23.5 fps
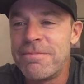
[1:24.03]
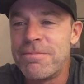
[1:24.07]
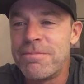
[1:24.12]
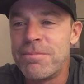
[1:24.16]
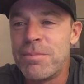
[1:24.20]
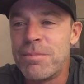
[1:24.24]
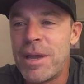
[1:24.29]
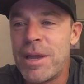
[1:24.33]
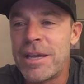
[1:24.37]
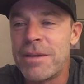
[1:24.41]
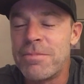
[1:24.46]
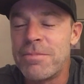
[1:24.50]

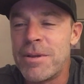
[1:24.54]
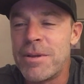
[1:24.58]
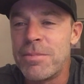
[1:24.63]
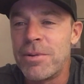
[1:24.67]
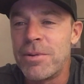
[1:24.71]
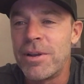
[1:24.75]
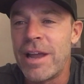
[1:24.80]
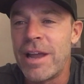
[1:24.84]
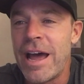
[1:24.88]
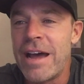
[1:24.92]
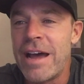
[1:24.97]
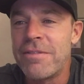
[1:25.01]
making
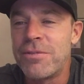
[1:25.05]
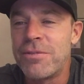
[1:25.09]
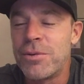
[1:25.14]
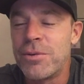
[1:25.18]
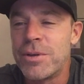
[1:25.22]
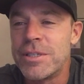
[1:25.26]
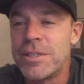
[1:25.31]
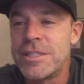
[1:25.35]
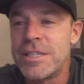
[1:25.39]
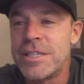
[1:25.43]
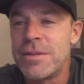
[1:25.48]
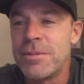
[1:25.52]
people laugh
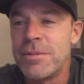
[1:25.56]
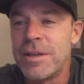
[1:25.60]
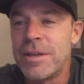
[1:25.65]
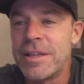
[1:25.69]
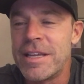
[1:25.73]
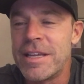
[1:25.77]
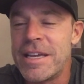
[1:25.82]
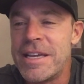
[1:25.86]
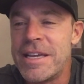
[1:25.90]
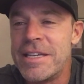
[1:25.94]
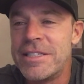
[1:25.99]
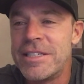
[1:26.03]
always seemed like the
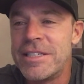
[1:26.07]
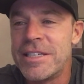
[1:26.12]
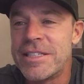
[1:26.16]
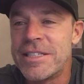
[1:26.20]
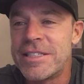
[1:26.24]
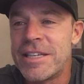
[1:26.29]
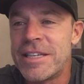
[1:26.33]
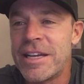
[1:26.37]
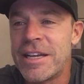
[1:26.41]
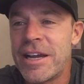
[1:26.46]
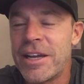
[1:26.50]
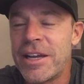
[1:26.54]

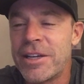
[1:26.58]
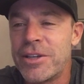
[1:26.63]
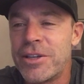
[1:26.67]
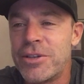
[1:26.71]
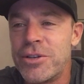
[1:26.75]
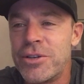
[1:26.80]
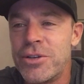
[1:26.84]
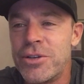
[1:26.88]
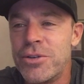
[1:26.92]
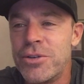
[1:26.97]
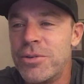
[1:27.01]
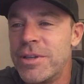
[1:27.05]
easiest thing I could
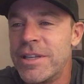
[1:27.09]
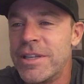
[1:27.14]
do.